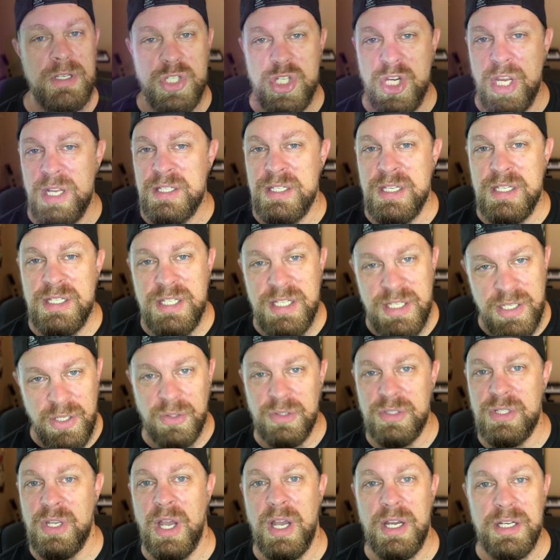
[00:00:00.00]
Jensen
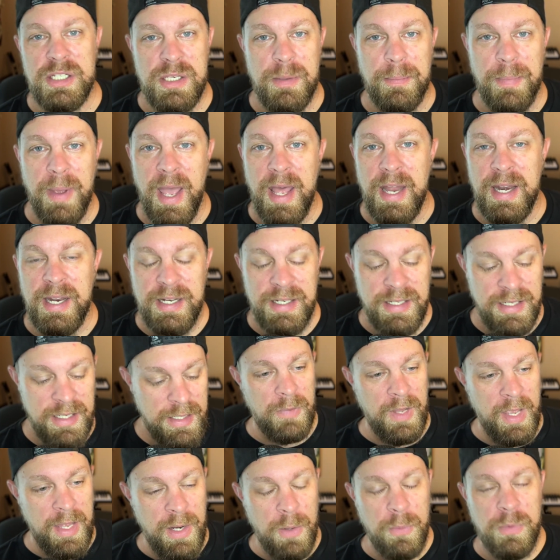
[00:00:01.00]
still talks about it.
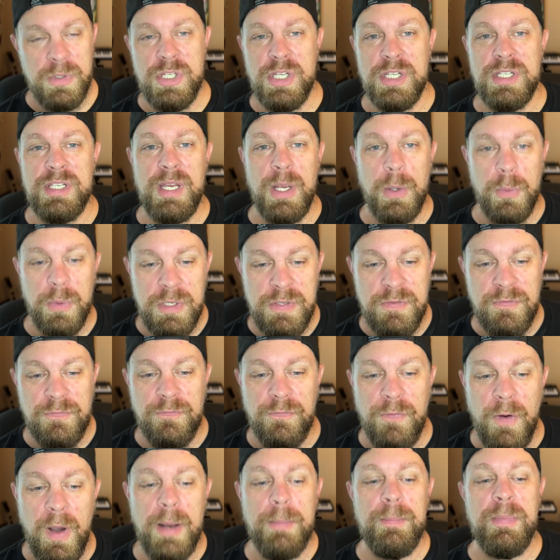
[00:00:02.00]
And it was just, it was
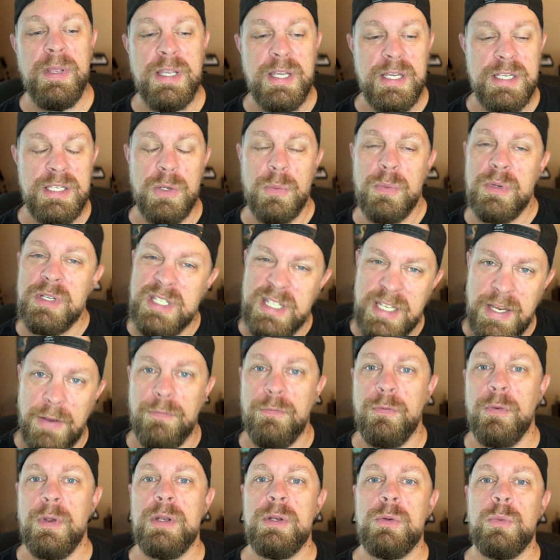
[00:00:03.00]
fun because it was
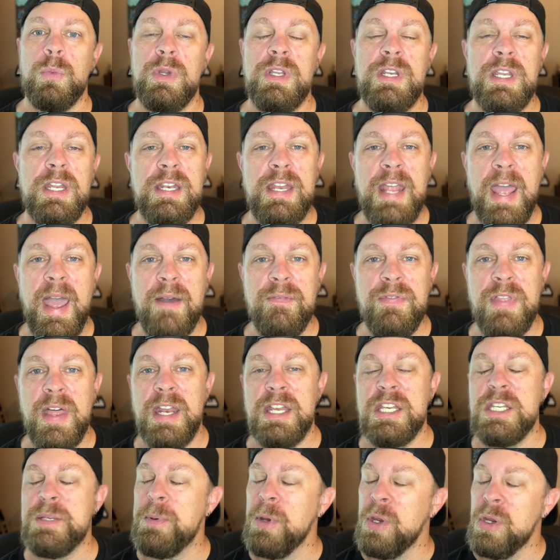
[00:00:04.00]
different. We didn't have that
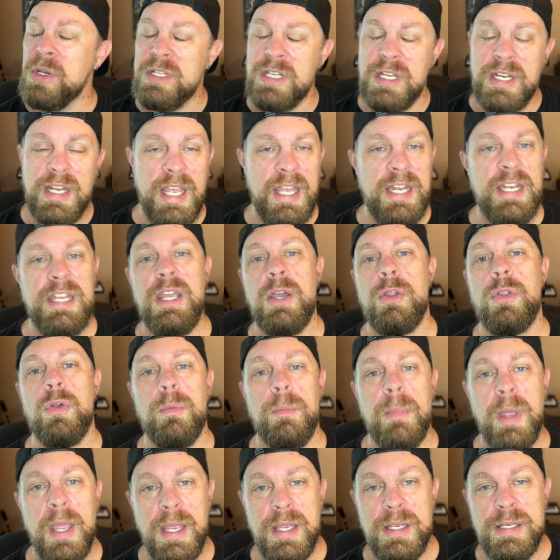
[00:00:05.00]
experience in any other
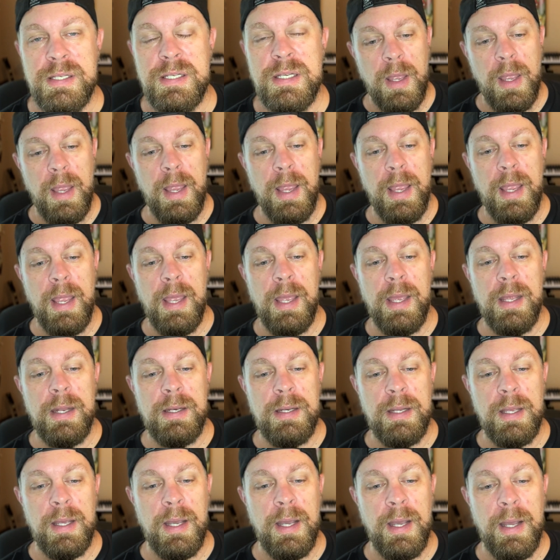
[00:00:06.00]
maze.
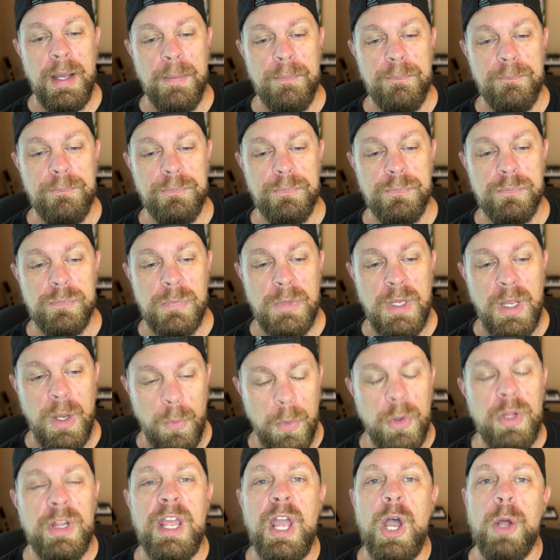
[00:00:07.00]
And uh, it
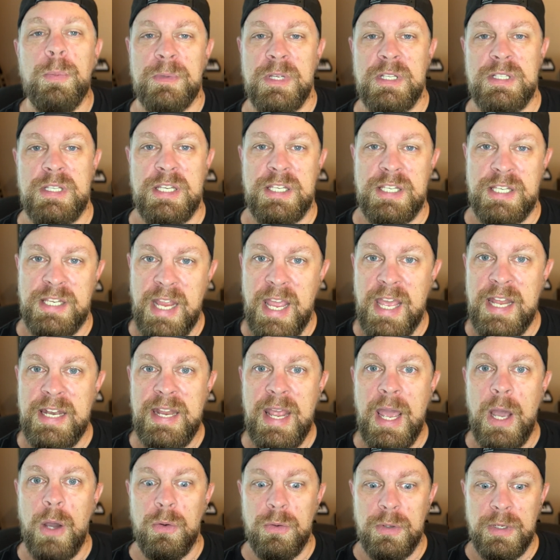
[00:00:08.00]
really helped it to stand
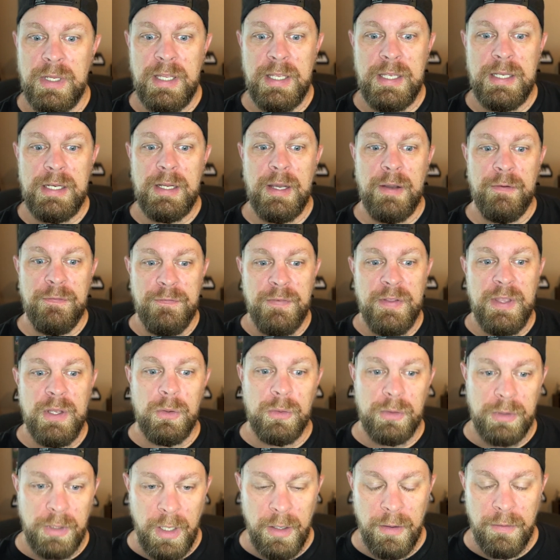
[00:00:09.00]
out in a
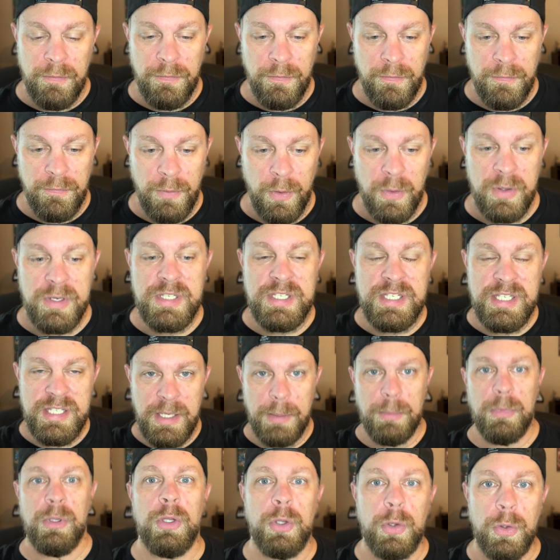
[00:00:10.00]
field of very
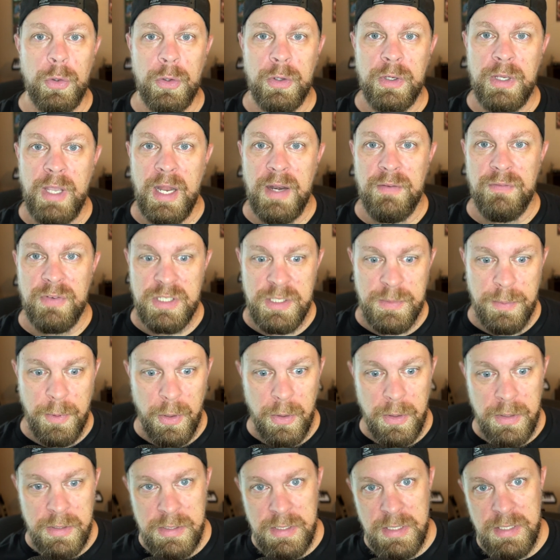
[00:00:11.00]
similar kind of
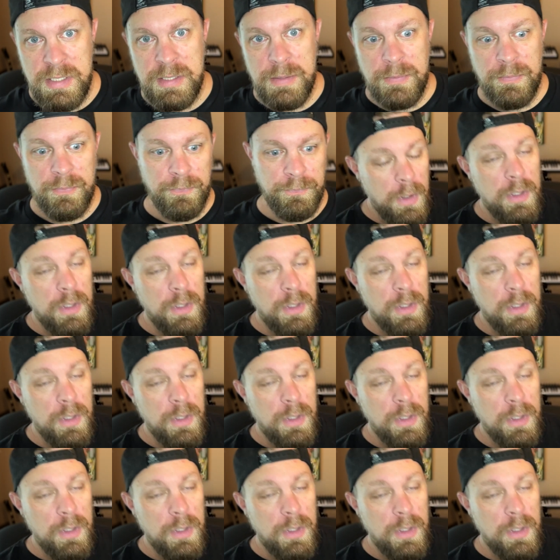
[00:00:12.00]
experiences.